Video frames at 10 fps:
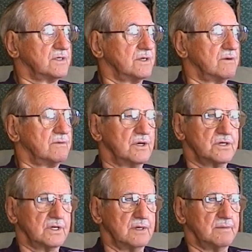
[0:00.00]
listen to
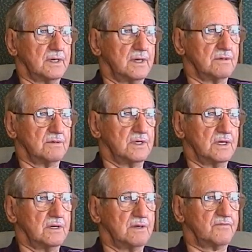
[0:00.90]
Rush Limbaugh, you
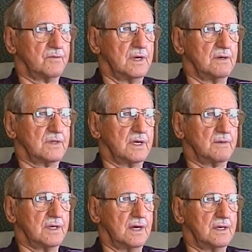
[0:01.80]
know, you're familiar with him.
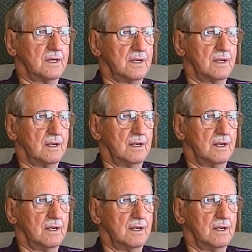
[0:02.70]
Yeah.